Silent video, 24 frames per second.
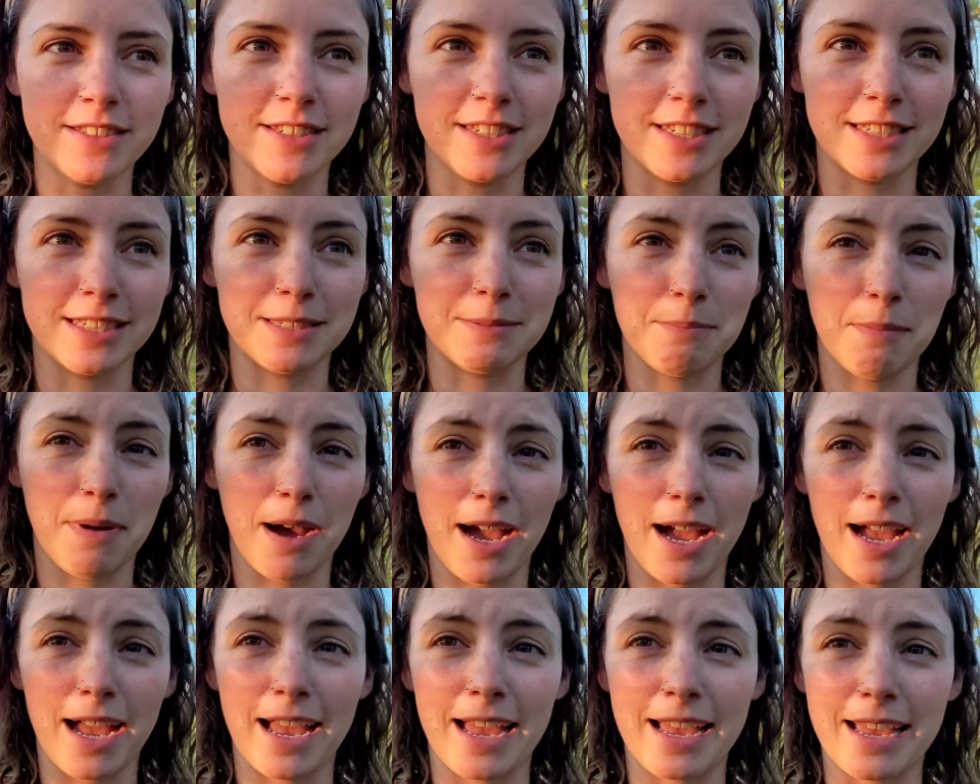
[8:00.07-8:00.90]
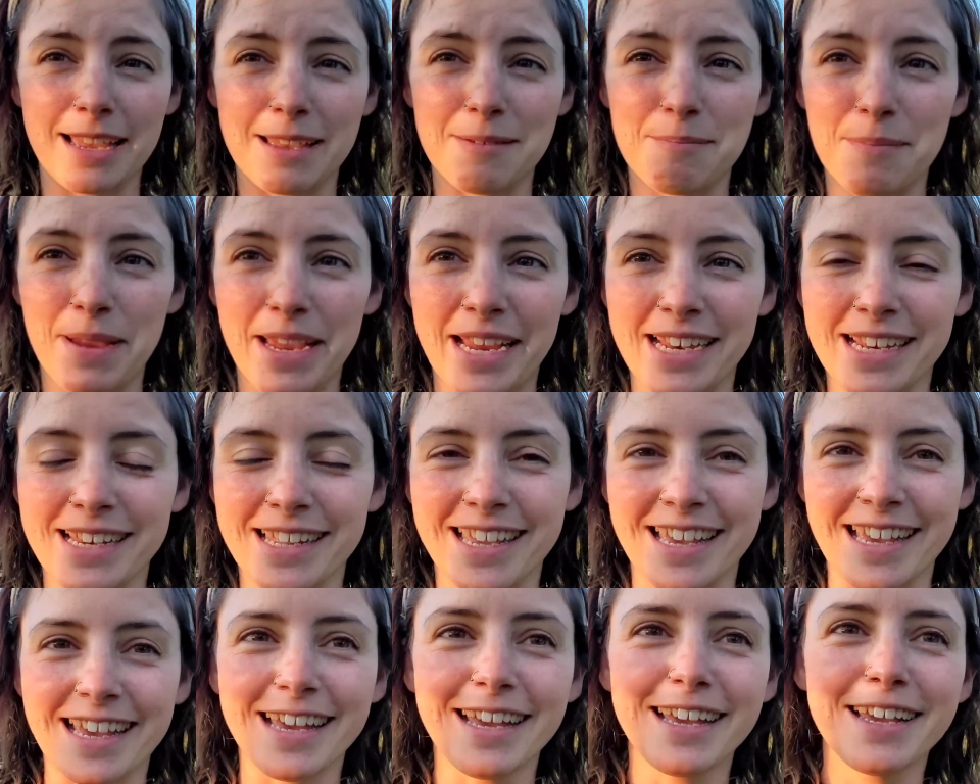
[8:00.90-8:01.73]
this is my
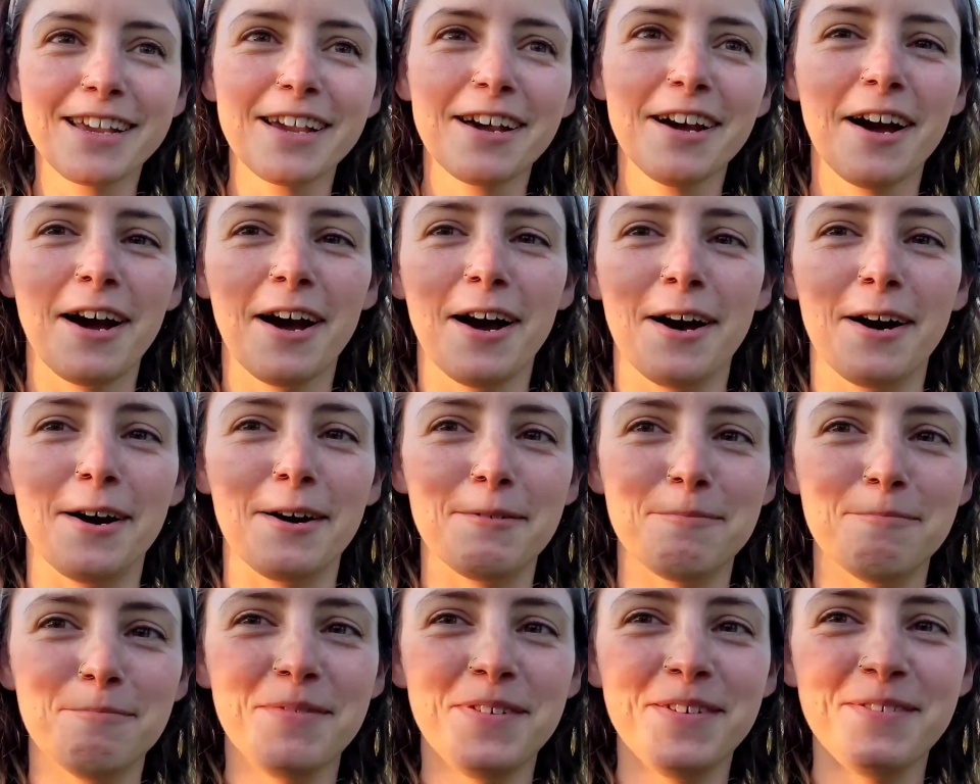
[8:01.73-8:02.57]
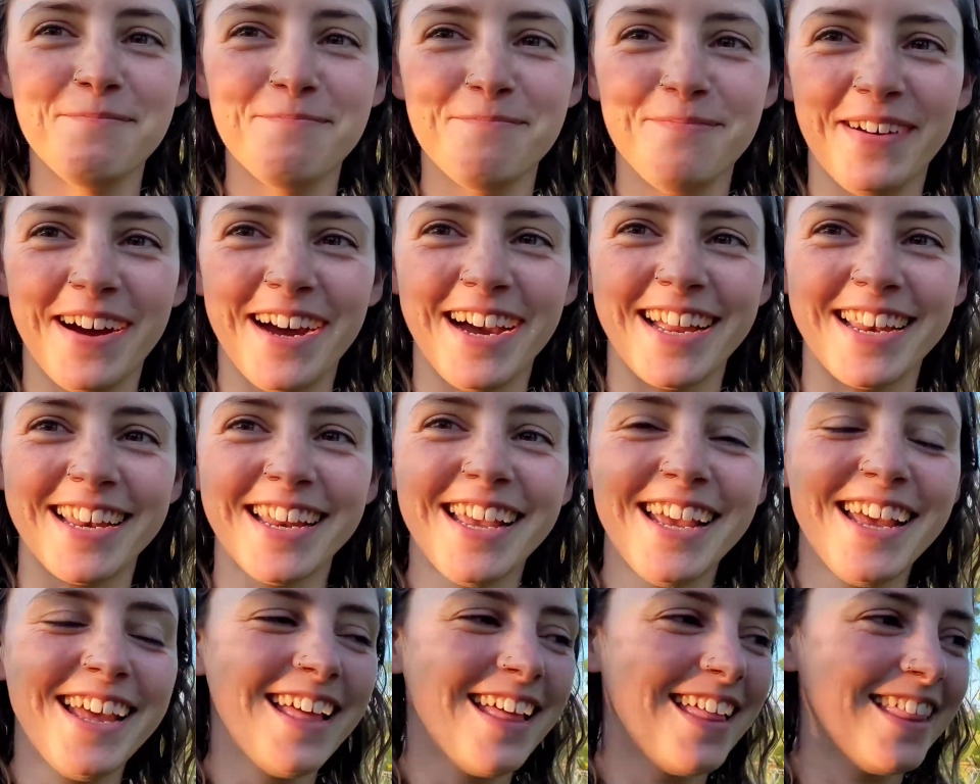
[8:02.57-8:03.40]
main gig. Um, but
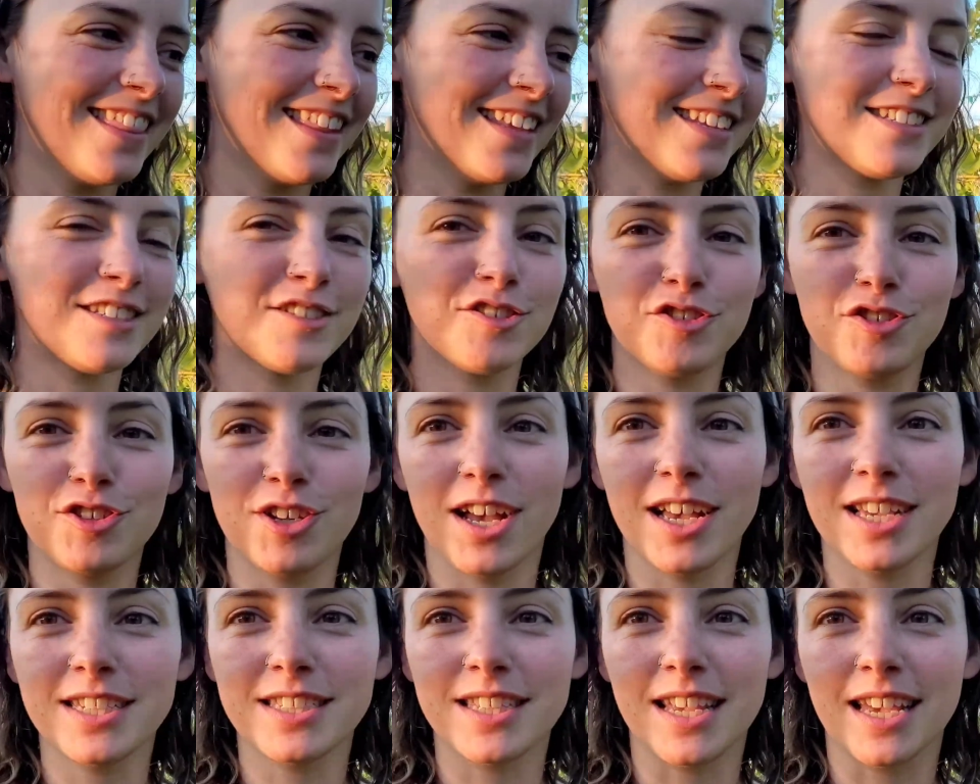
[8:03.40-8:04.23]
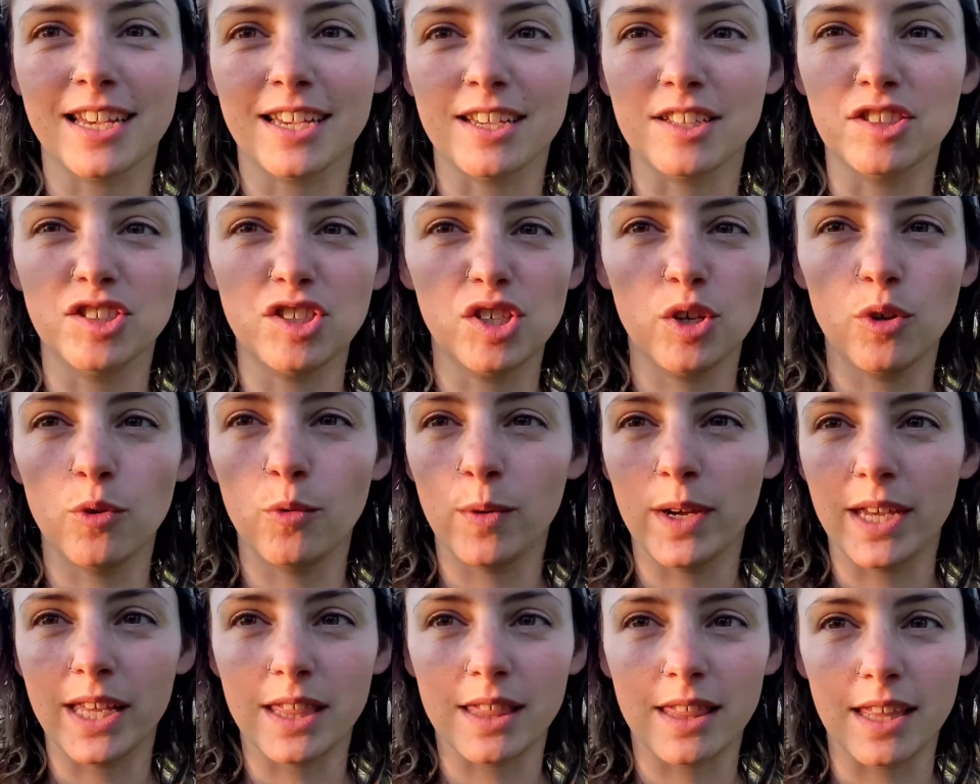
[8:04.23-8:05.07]
this is just like a two
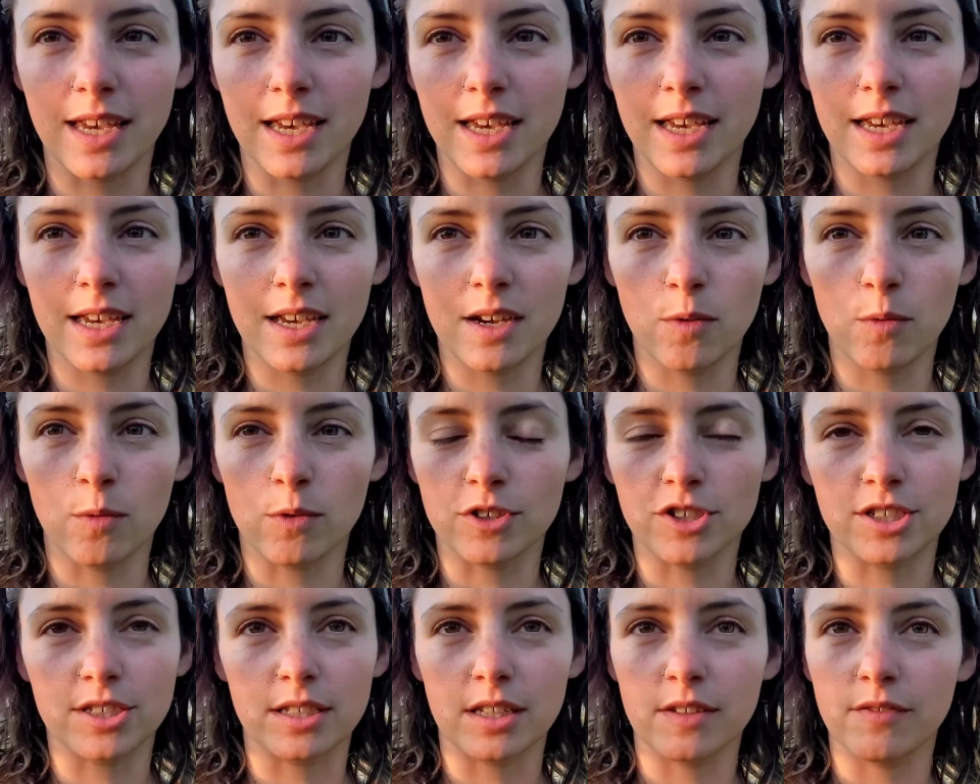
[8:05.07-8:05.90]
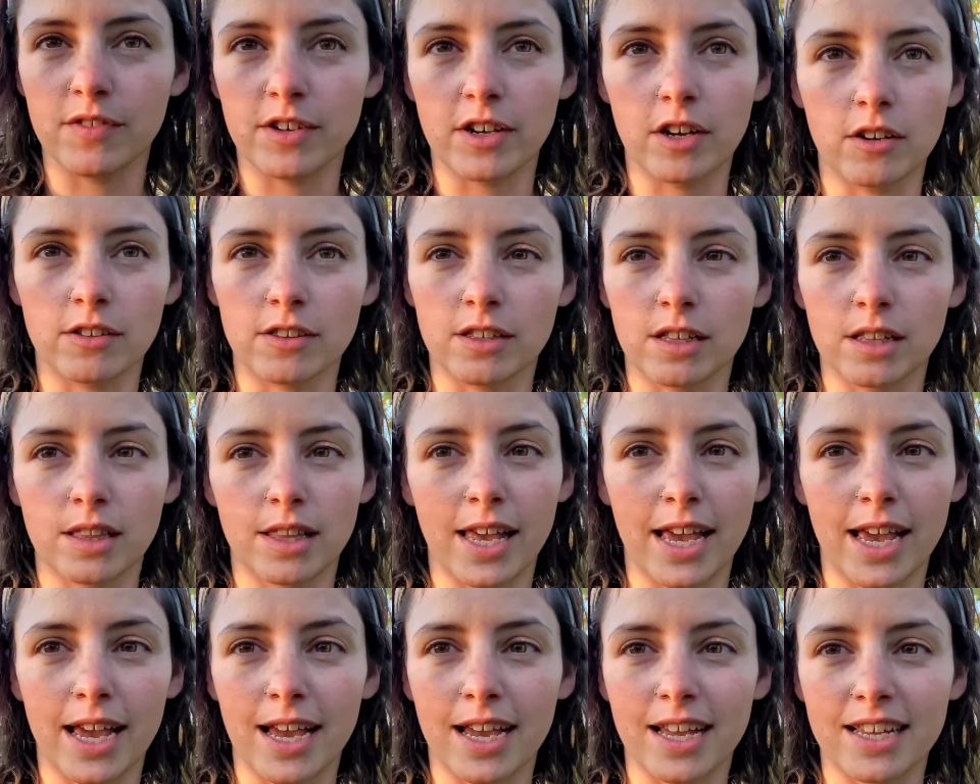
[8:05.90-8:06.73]
week thing. We're just living on the
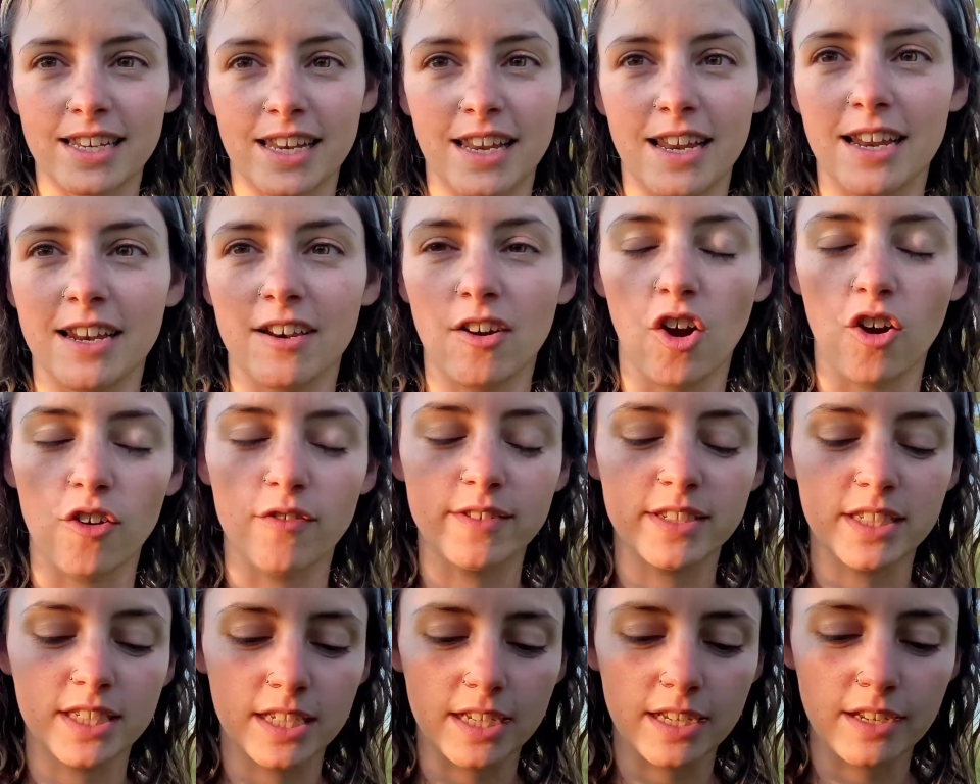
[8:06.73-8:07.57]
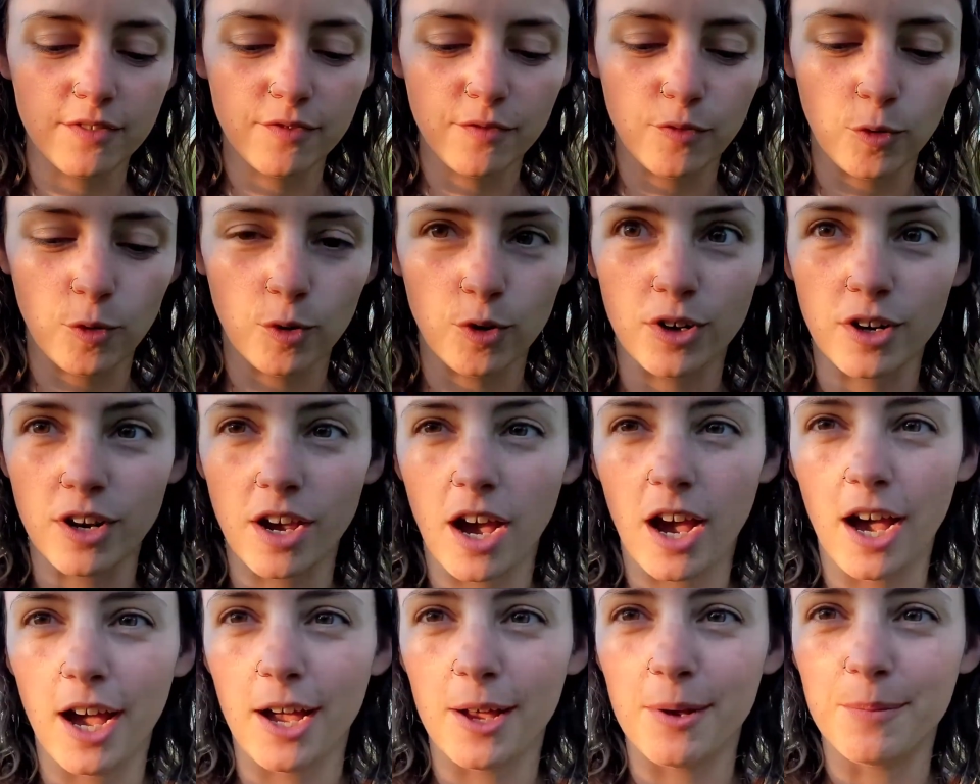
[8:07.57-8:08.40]
land and harvesting for
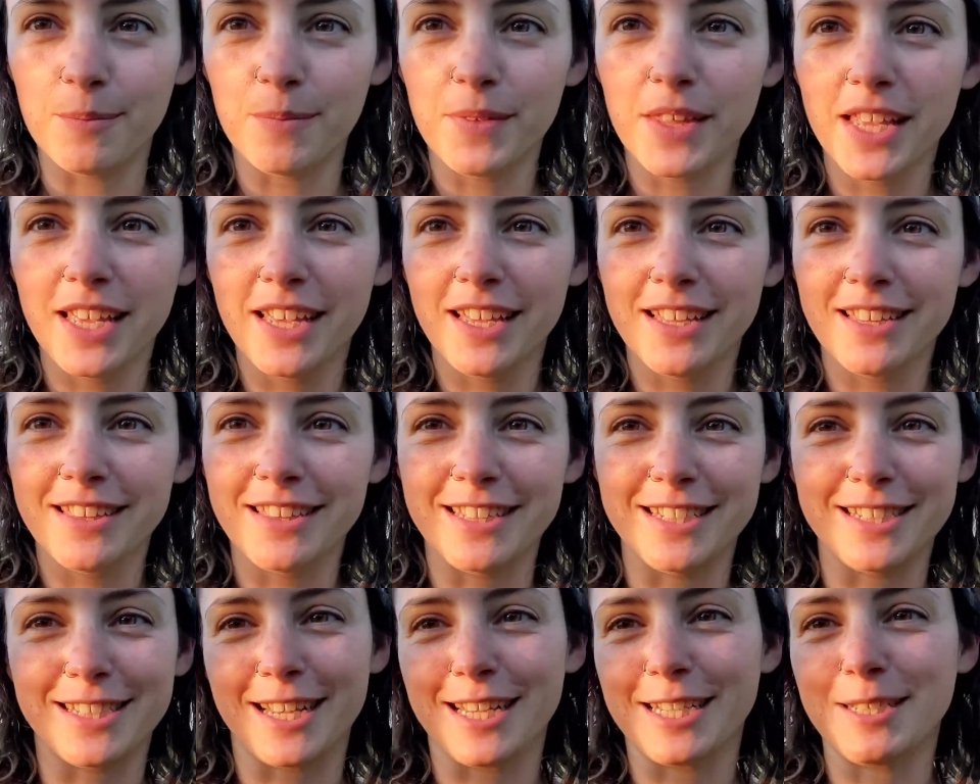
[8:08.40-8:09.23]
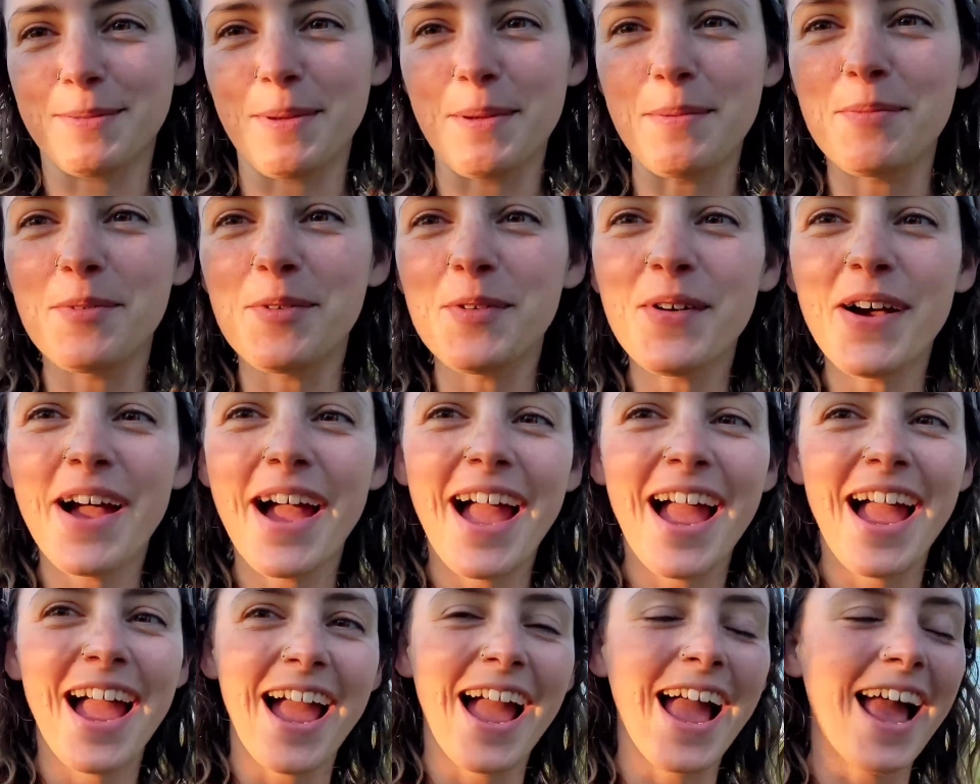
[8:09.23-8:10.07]
um, these nice people.
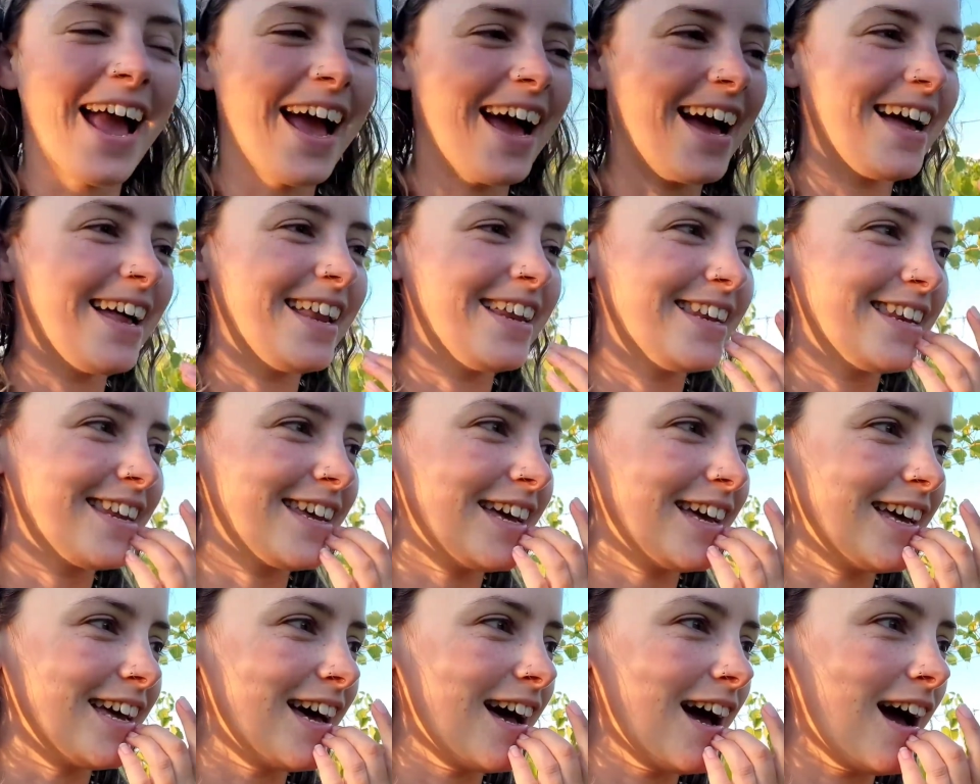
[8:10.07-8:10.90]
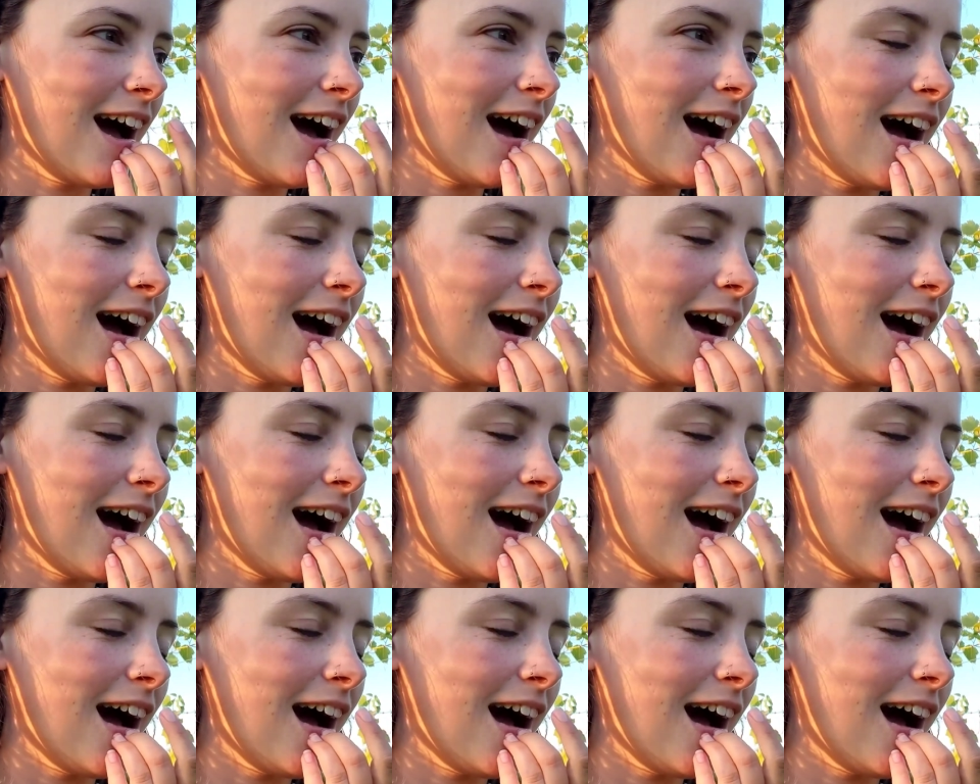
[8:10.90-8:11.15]
And uh,